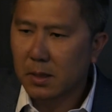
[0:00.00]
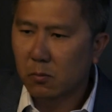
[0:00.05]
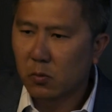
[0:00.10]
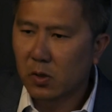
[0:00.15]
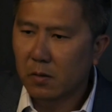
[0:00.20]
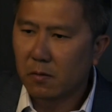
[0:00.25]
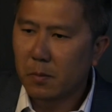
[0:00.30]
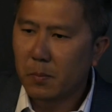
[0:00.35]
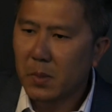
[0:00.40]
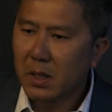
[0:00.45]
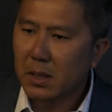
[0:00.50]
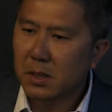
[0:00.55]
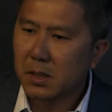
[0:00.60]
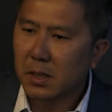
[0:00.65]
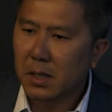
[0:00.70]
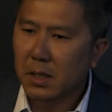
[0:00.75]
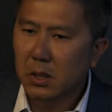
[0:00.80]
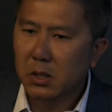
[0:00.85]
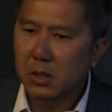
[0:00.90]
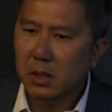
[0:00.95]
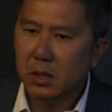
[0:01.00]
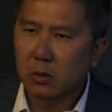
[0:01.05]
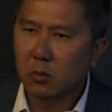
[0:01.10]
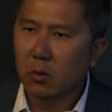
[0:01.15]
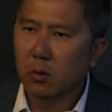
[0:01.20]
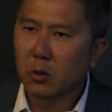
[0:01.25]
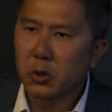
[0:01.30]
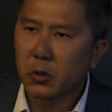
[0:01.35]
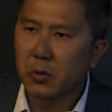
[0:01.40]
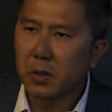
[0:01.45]
One of the biggest things in
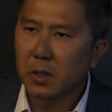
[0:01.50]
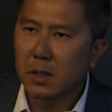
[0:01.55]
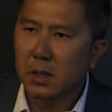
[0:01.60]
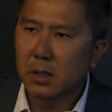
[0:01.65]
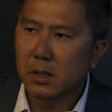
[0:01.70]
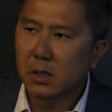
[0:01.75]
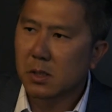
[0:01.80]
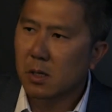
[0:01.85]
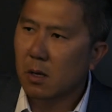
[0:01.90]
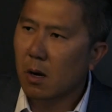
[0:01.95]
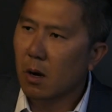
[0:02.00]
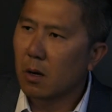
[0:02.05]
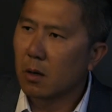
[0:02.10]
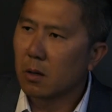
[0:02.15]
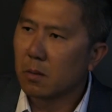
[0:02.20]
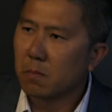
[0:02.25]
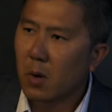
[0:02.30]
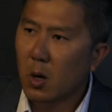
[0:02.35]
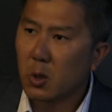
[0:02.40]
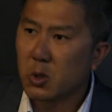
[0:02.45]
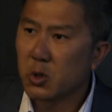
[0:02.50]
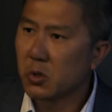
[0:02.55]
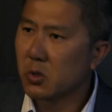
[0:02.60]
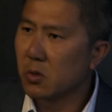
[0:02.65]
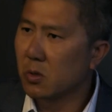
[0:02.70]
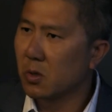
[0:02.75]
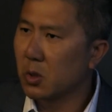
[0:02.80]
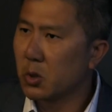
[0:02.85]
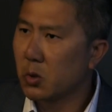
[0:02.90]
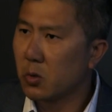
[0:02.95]
grocery is our margins
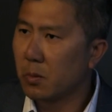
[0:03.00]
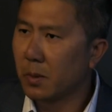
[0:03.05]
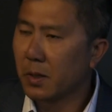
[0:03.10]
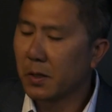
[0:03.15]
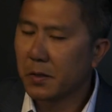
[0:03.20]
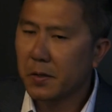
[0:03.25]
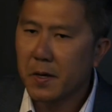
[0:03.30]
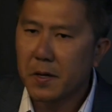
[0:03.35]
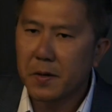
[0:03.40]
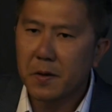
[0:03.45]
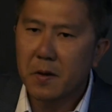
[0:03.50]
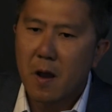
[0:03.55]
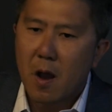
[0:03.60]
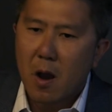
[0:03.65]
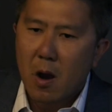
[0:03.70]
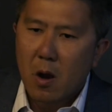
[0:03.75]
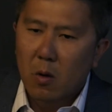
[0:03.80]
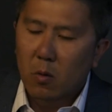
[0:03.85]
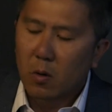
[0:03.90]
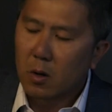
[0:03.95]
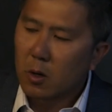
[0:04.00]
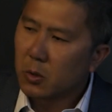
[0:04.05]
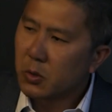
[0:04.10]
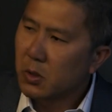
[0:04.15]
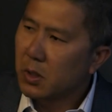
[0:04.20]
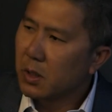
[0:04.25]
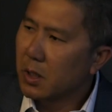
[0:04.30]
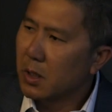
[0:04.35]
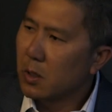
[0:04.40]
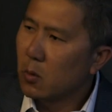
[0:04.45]
are extremely thin. We're
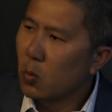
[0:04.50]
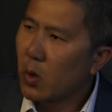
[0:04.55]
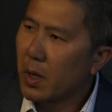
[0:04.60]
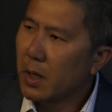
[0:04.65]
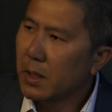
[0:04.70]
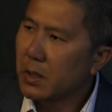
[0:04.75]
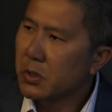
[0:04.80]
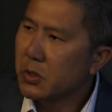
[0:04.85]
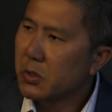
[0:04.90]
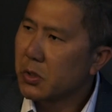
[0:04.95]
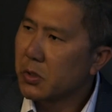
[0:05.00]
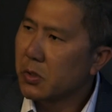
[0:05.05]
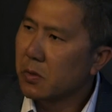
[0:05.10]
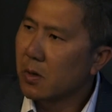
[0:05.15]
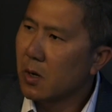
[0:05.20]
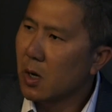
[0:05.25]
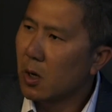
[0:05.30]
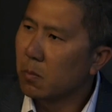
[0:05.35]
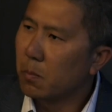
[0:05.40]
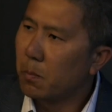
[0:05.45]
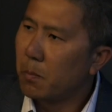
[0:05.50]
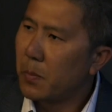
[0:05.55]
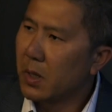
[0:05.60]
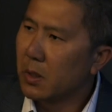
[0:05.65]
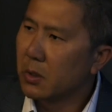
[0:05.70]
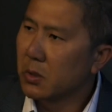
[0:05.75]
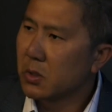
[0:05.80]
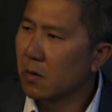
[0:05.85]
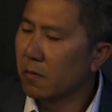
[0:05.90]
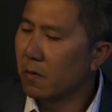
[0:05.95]
always looking at ways to help
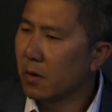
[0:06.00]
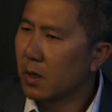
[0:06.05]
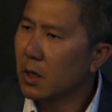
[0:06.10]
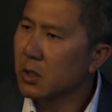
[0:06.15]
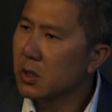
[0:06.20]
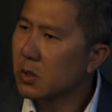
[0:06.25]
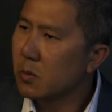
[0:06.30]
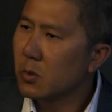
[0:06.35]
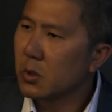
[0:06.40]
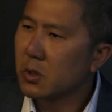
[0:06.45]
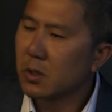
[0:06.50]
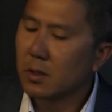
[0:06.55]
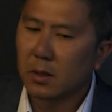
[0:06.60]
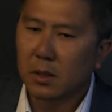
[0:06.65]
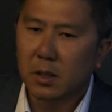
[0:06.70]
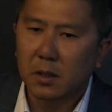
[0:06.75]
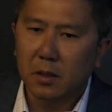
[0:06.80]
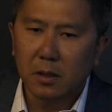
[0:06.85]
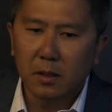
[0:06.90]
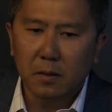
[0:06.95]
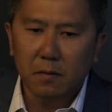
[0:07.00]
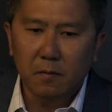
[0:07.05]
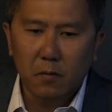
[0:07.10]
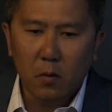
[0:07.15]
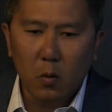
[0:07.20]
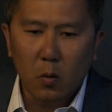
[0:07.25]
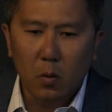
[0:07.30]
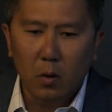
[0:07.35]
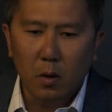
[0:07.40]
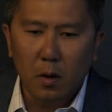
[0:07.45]
better serve our customers and looking
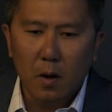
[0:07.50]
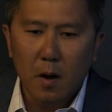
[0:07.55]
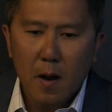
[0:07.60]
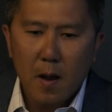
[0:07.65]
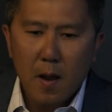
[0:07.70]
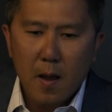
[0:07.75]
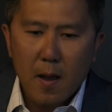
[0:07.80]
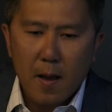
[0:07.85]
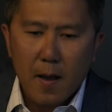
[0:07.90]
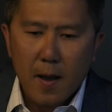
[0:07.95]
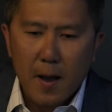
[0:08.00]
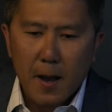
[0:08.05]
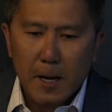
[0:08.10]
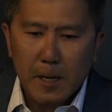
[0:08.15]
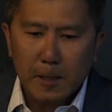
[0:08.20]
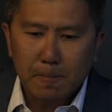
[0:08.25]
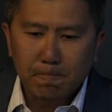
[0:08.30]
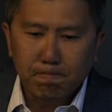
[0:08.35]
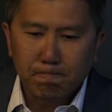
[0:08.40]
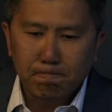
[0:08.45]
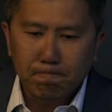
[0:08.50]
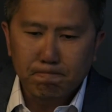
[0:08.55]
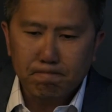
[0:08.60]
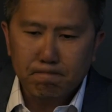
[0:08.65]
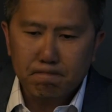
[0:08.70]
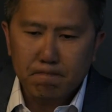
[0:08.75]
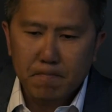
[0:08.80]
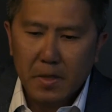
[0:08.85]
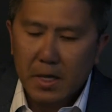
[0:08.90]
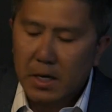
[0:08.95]
for
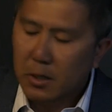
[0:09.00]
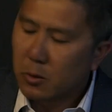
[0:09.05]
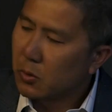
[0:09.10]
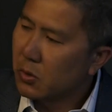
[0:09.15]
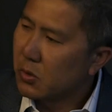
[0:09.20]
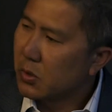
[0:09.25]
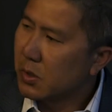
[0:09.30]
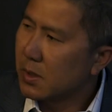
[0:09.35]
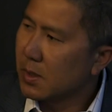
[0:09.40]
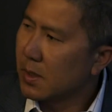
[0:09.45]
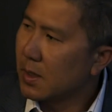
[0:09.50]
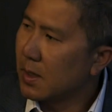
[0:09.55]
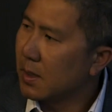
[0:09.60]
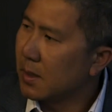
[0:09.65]
those